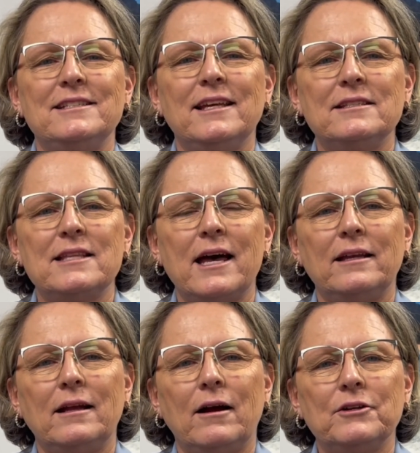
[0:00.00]
is
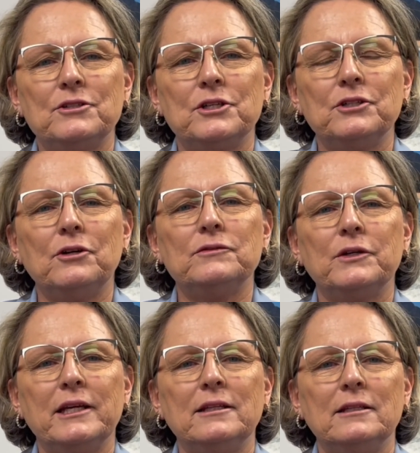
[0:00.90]
that our turnover
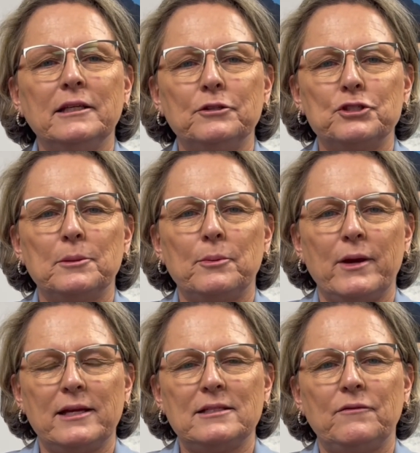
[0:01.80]
in the leadership
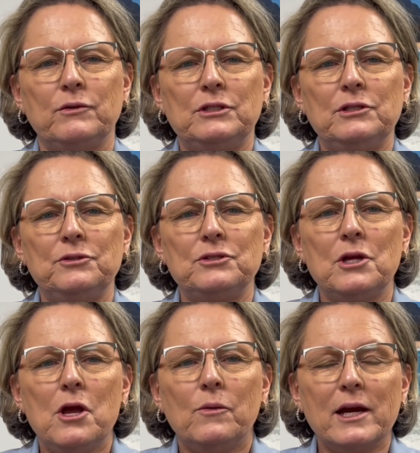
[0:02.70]
ranks have reduced.
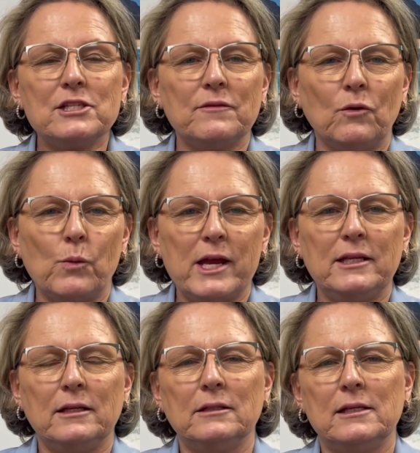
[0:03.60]
We actually have a
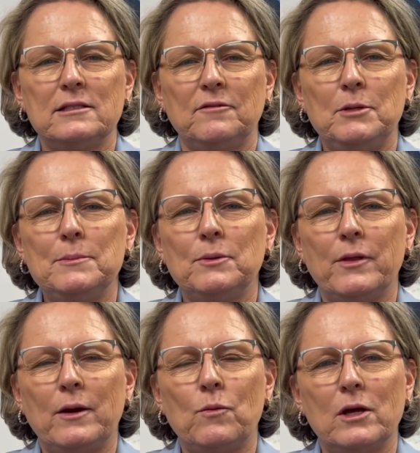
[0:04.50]
waiting list of people
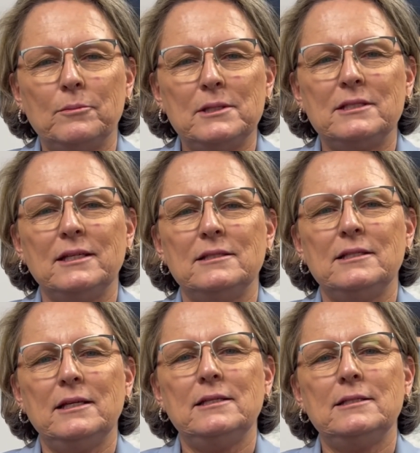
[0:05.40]
that want to be
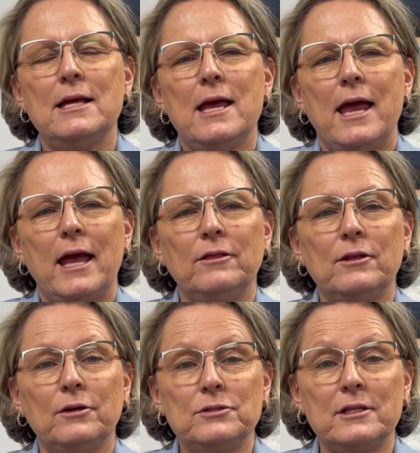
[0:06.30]
CNCs and
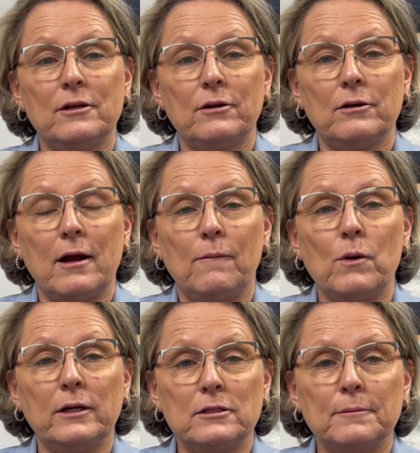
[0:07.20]
those that are
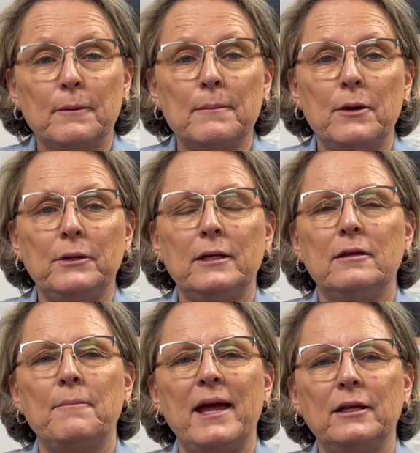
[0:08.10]
wanting to promote
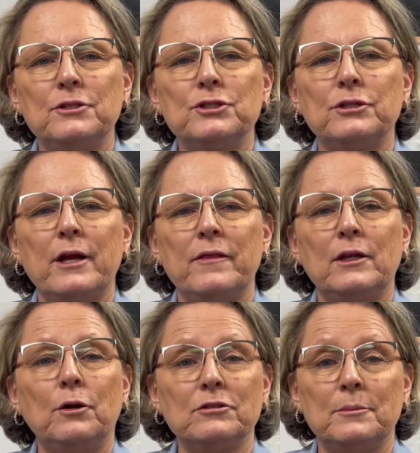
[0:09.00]
into manager and then
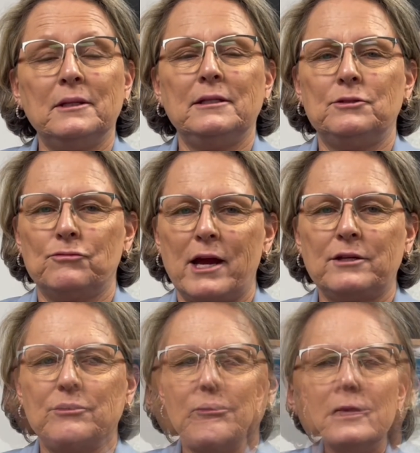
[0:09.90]
ultimately
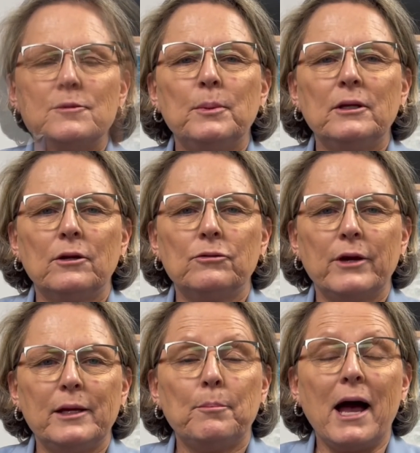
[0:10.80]
director. It's been a
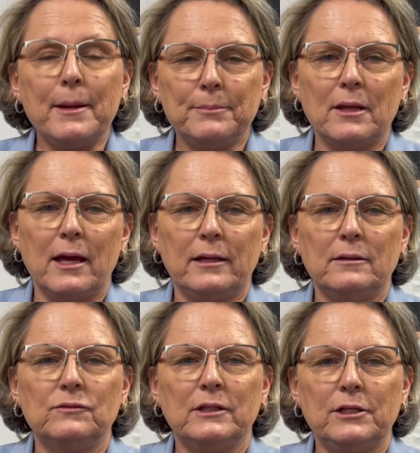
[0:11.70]
great pipeline
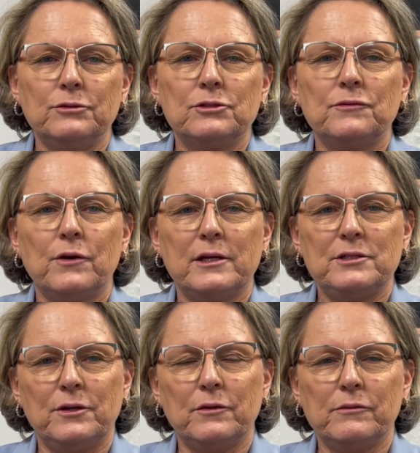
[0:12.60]
of leaders for us
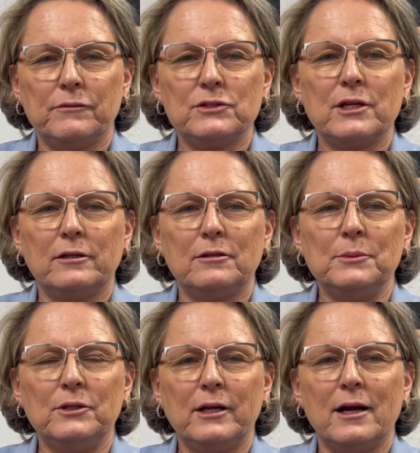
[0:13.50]
here at Riverside
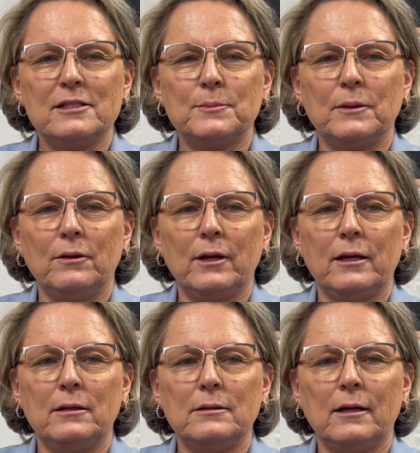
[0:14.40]
Community Hospital,
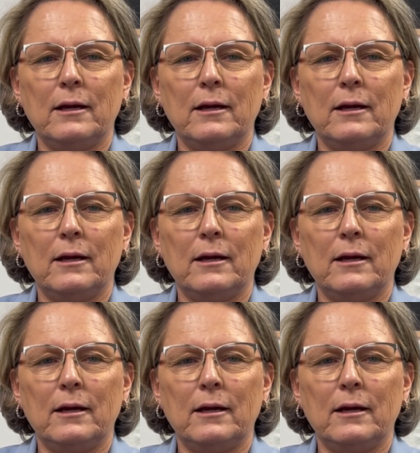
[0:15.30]
and